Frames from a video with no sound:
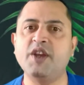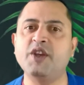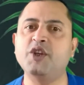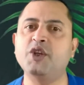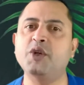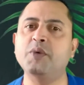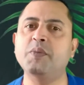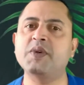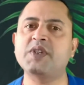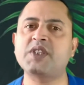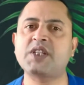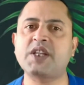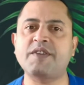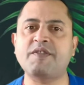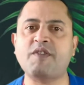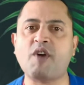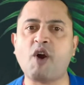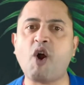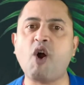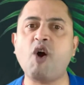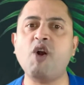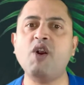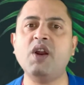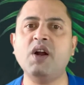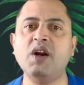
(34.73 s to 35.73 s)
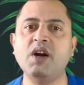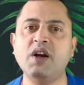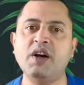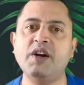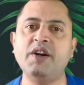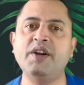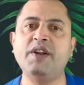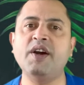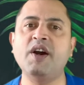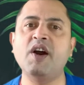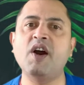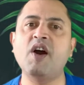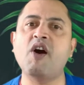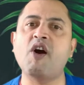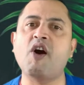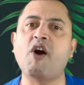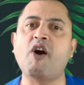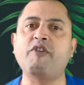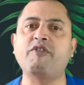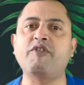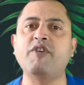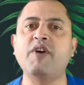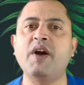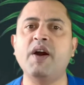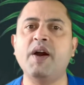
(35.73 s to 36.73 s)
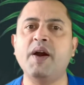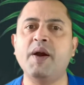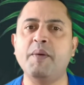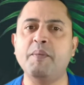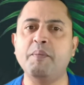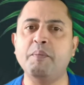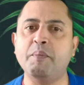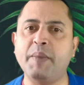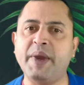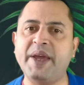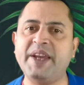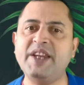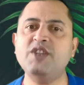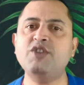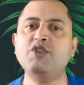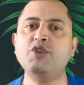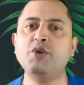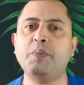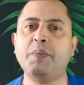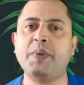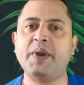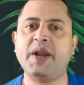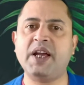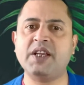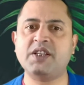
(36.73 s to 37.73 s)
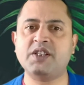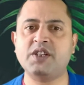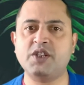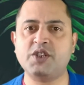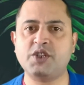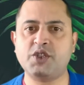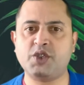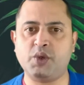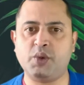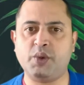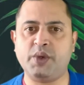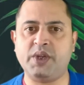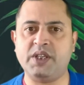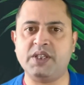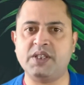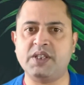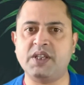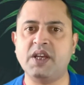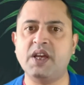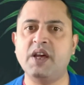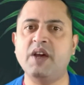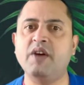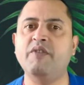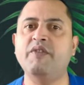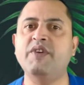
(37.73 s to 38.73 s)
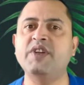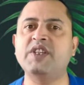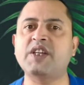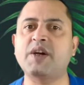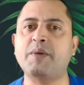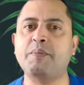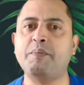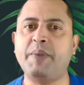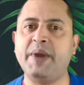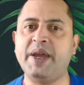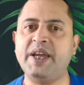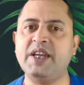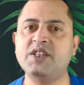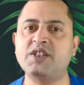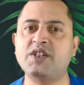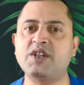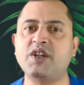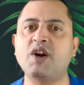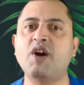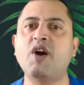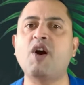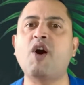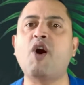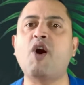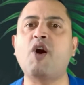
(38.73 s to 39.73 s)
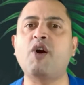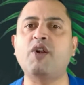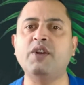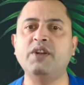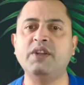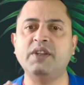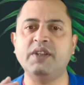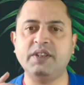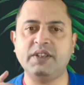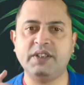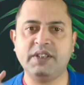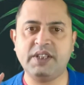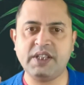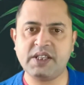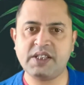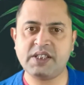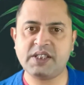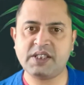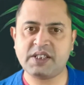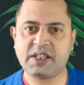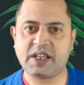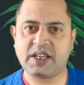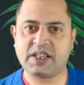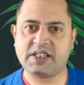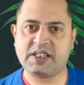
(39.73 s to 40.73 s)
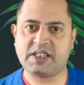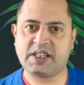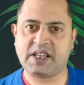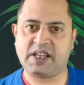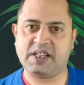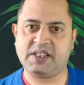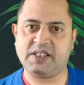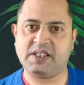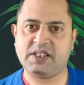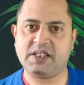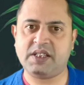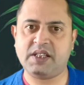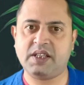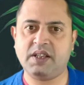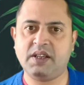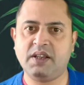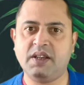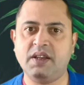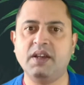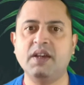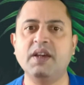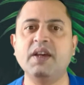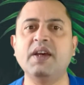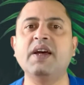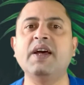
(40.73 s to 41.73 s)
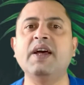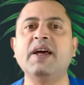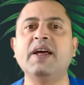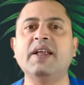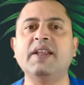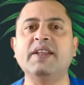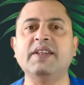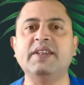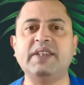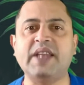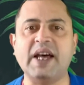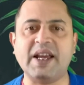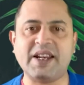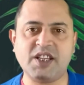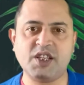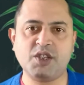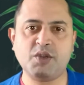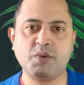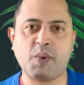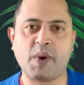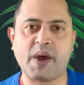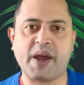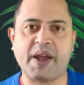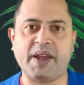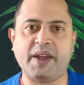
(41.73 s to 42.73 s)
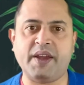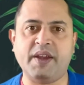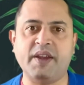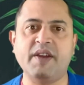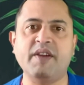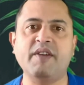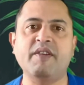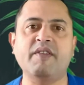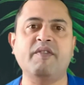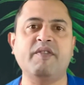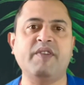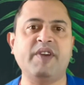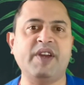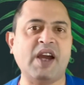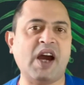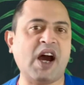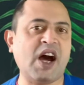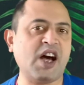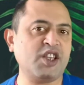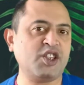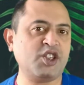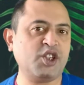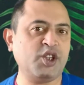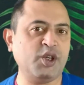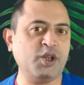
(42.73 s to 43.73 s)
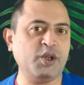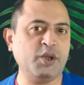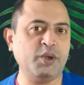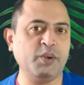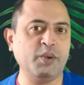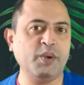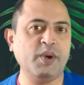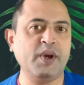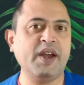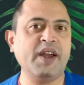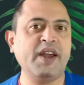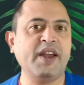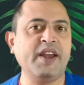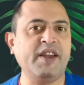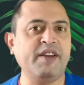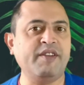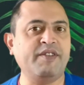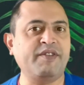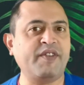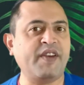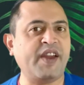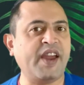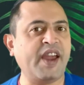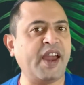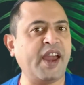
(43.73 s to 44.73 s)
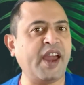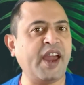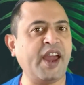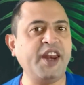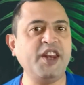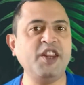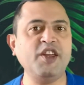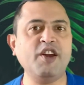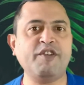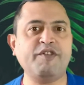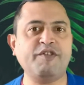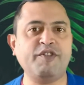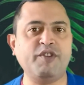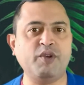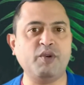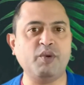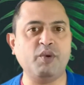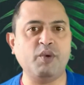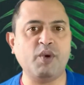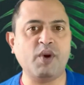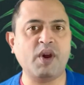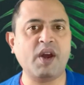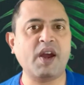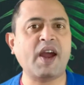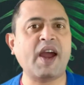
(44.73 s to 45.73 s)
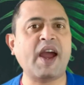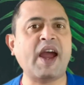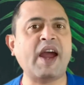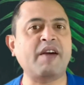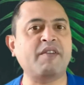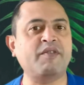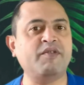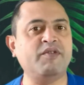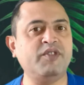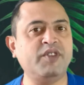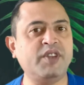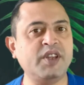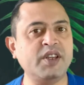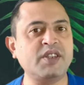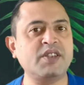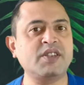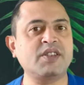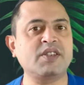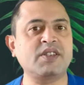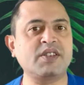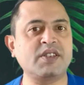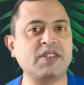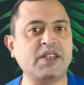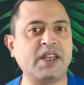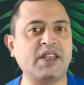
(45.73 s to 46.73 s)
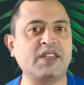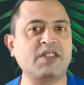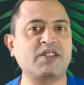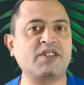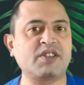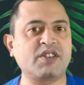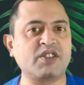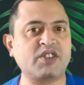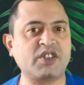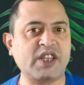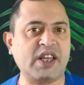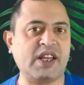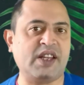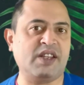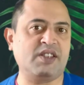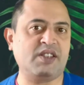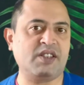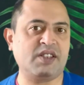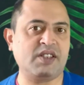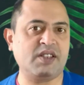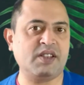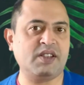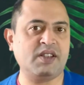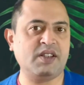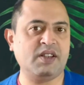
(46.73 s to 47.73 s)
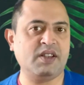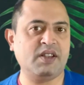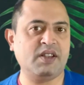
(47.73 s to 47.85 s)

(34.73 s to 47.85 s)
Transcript: You must have all heard of many supernatural stories which are based on this sixth sense. That is why we ask you if any of you have this sixth sense.